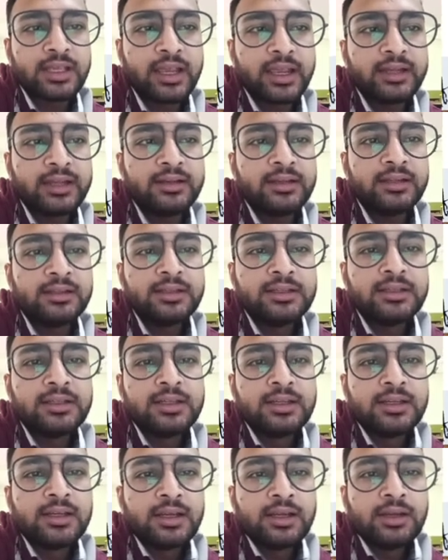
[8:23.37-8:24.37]

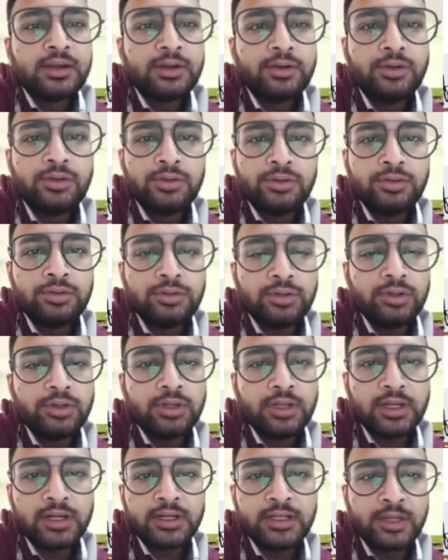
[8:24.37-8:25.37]
and do
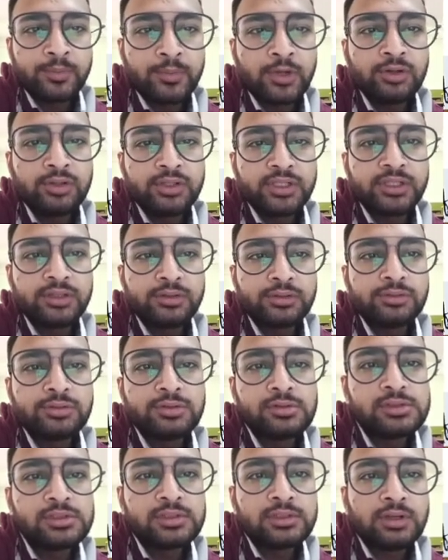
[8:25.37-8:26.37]
learn about the
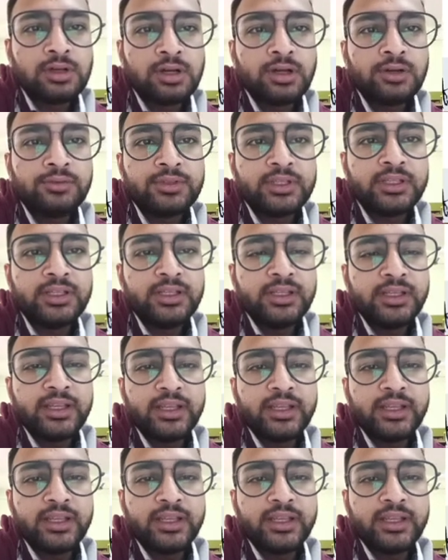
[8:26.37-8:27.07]
rules of the